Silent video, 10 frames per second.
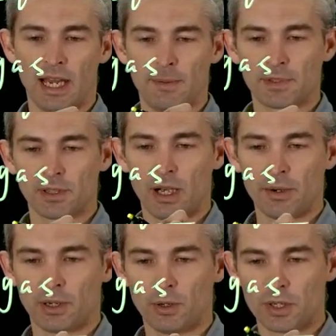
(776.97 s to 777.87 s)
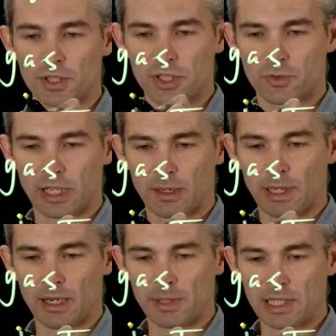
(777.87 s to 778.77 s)
So I would always just recommend,
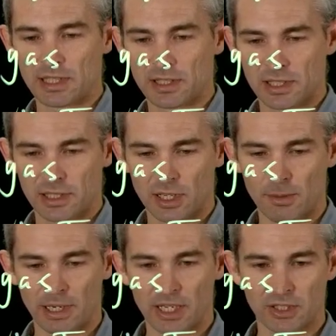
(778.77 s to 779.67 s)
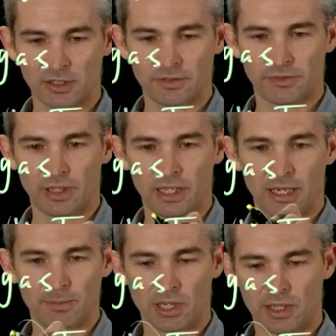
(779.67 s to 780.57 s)
I mean, this is just a combination of
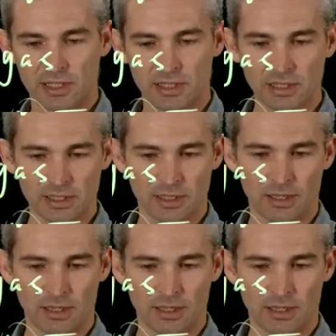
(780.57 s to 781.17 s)
constants.